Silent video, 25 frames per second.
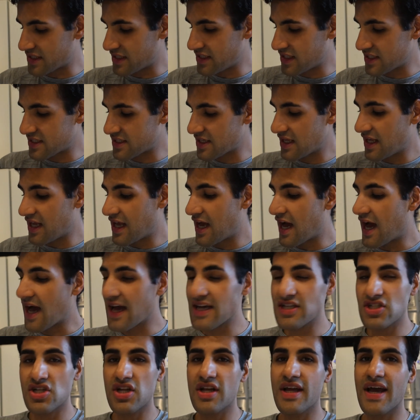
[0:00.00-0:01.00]
And this
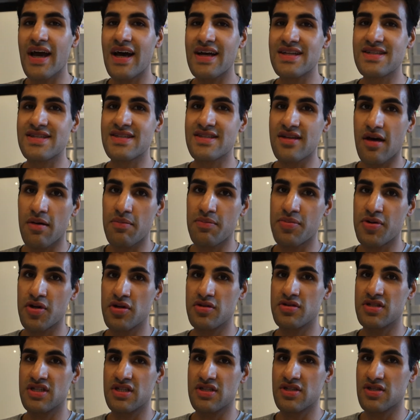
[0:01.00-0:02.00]
actually has some
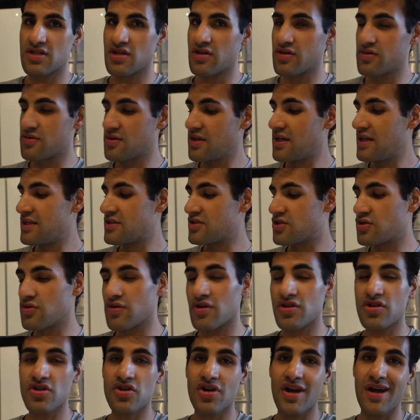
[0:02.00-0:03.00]
protein. So
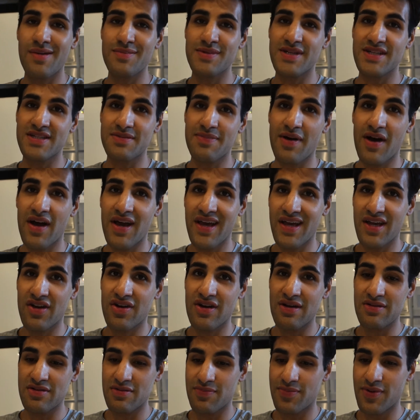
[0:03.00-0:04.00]
200 grams has about 8
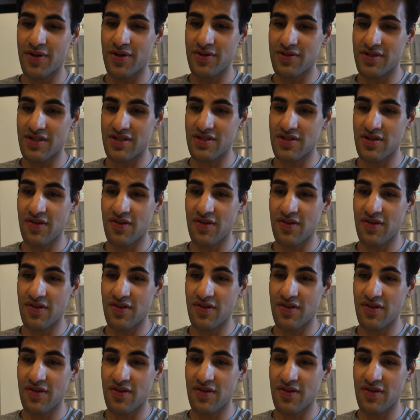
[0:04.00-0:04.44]
grams of protein.